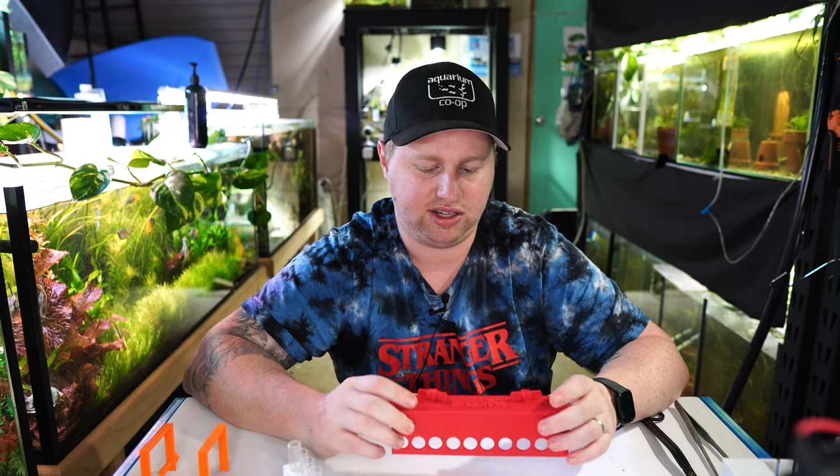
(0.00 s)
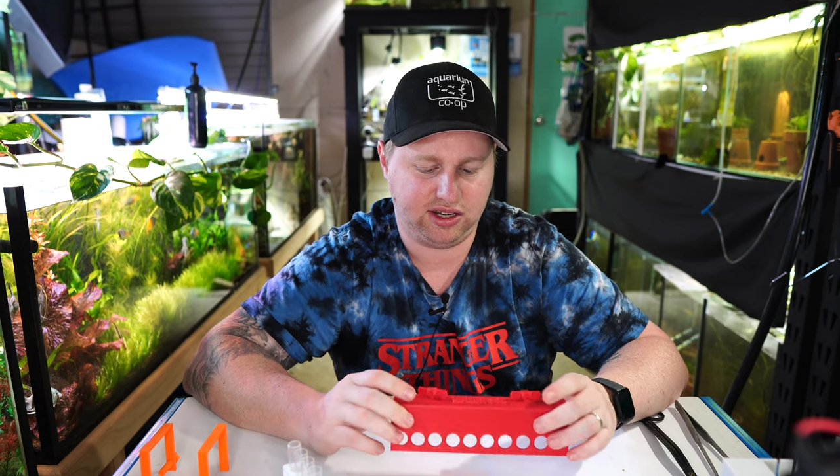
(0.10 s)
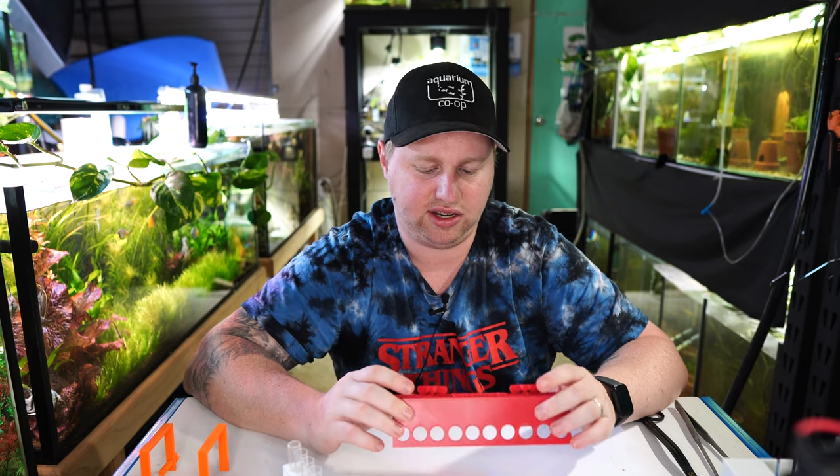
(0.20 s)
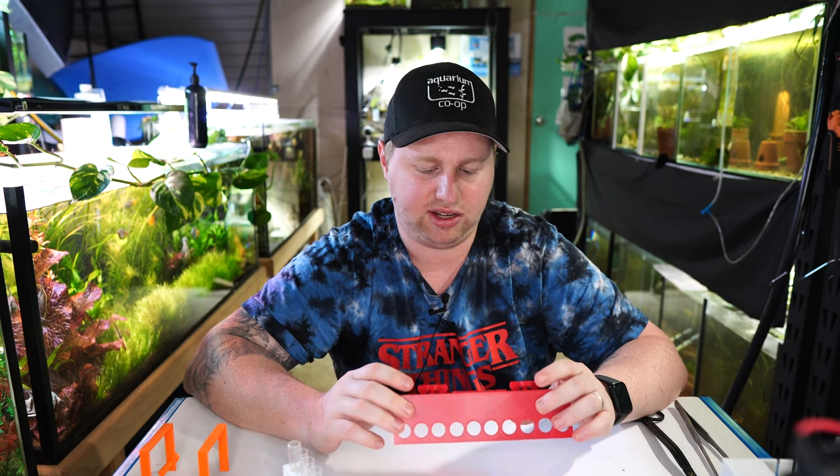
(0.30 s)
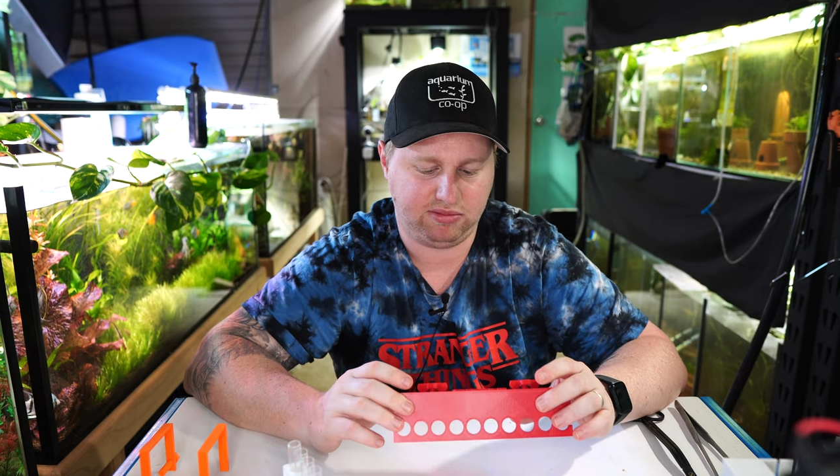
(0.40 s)

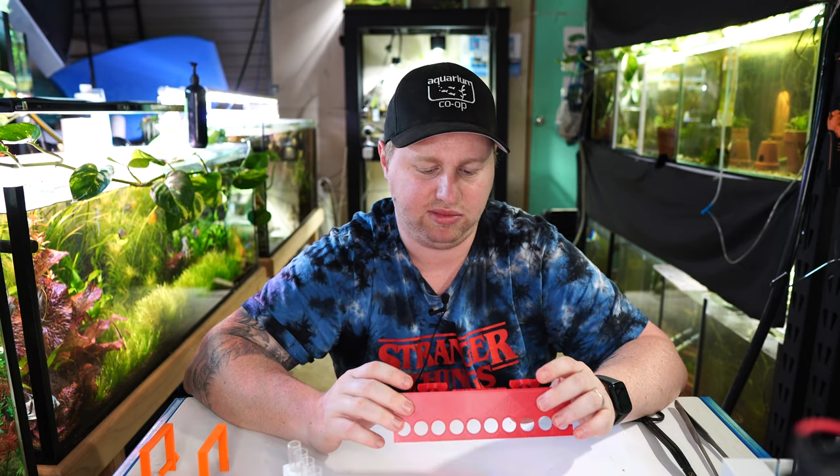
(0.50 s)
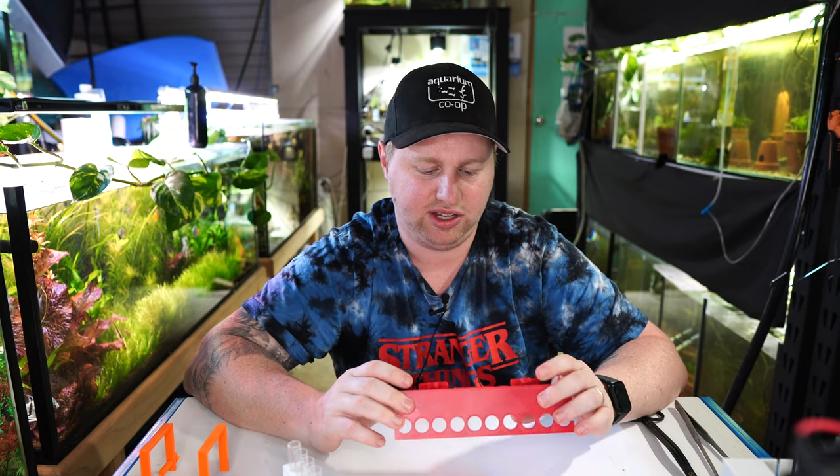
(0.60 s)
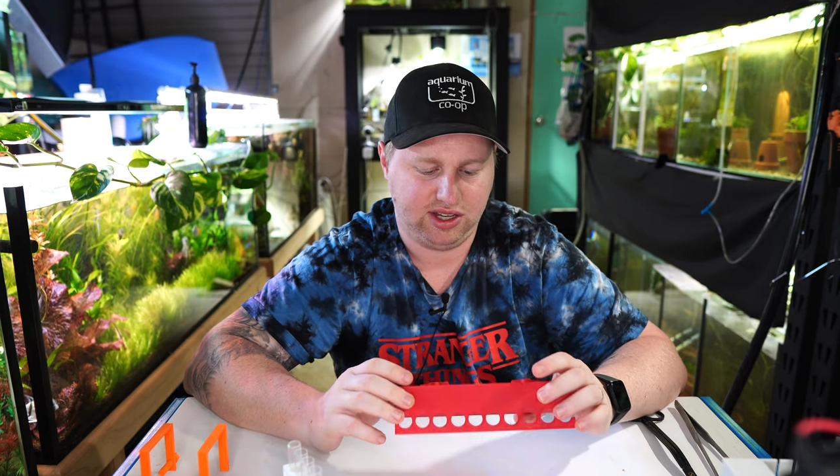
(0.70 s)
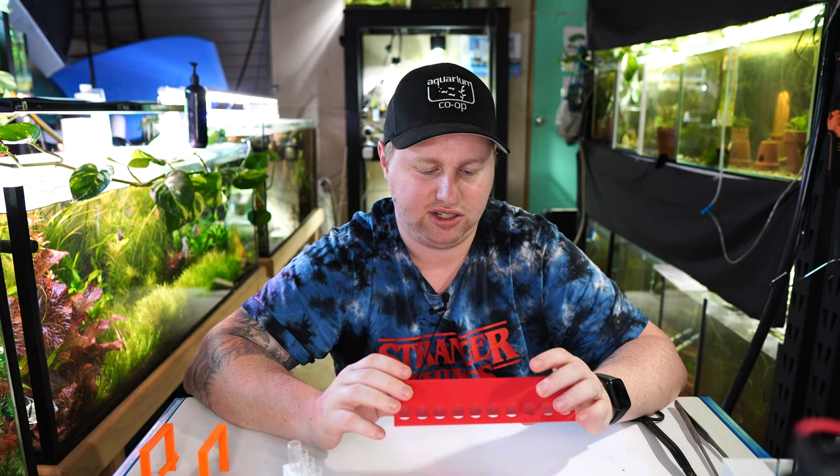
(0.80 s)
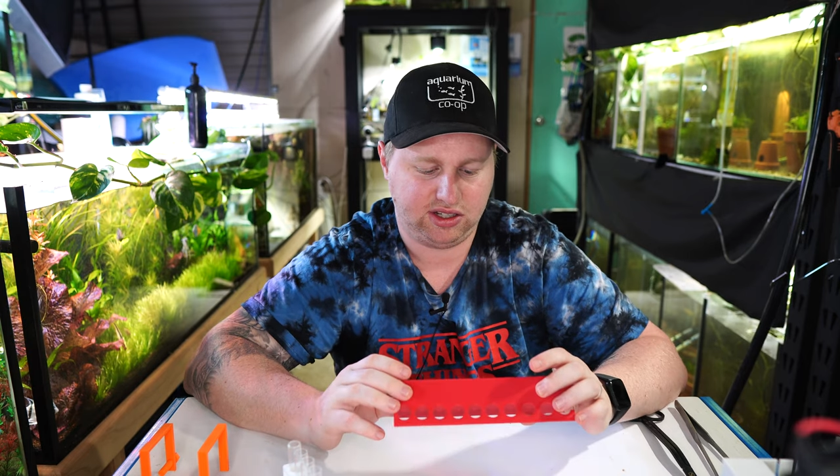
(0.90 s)
and
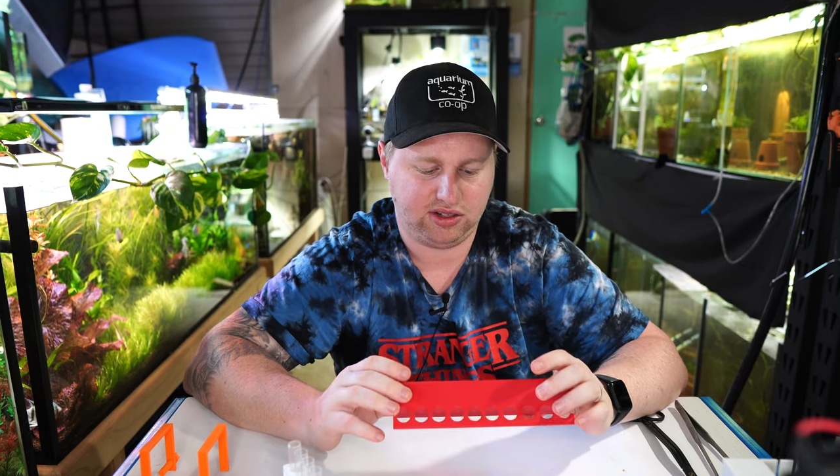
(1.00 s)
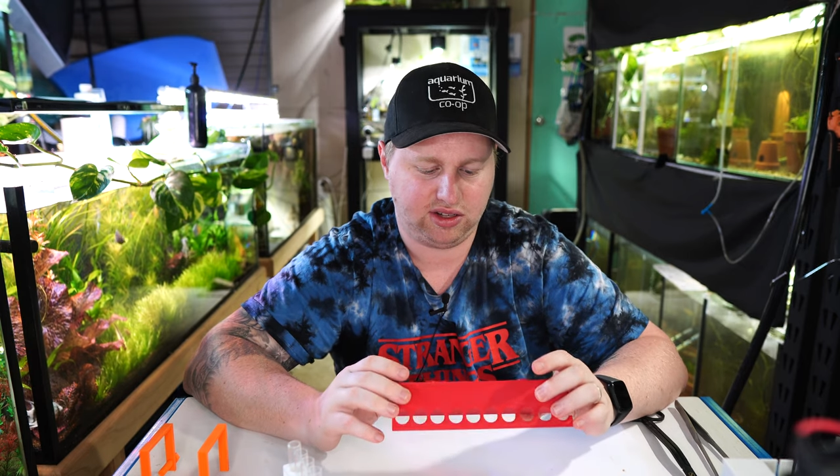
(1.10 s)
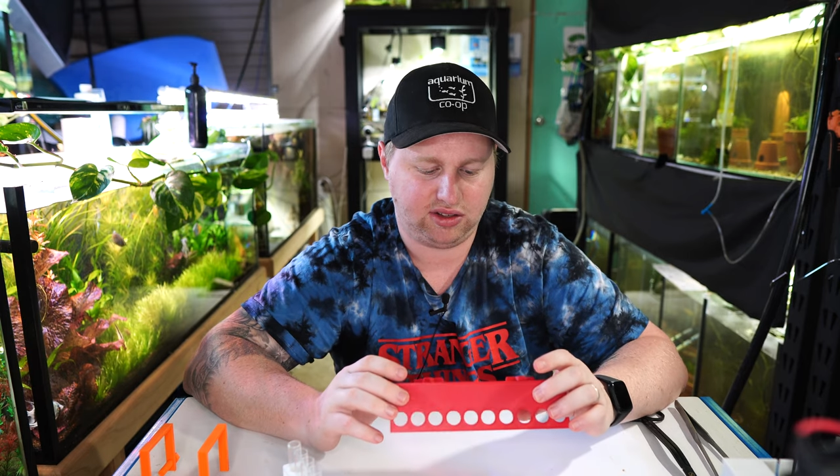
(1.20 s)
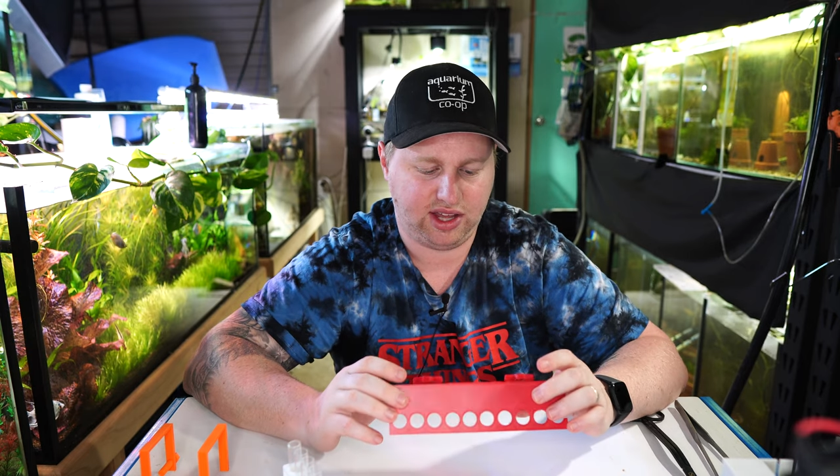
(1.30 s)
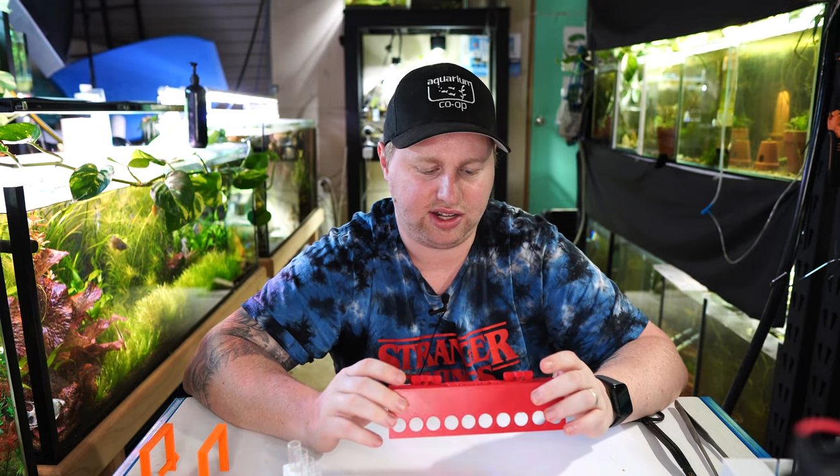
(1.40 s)
doing
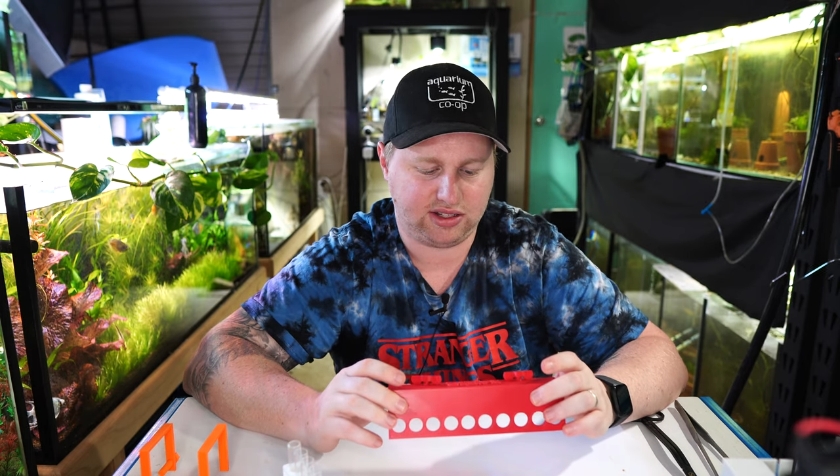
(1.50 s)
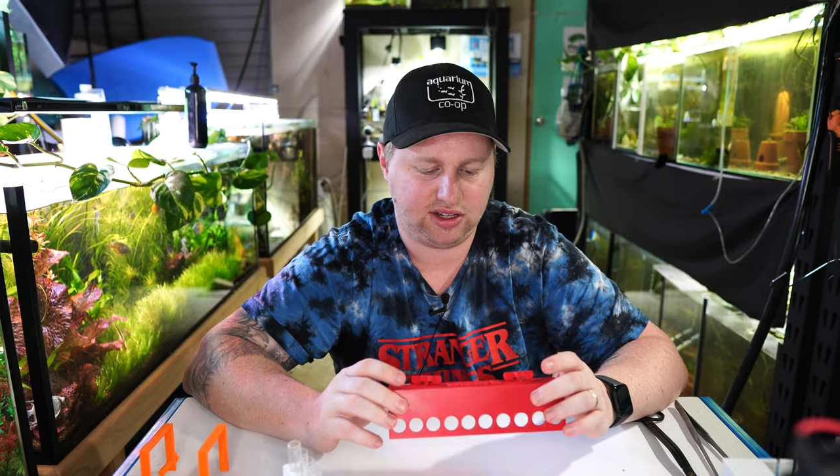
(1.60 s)
all that.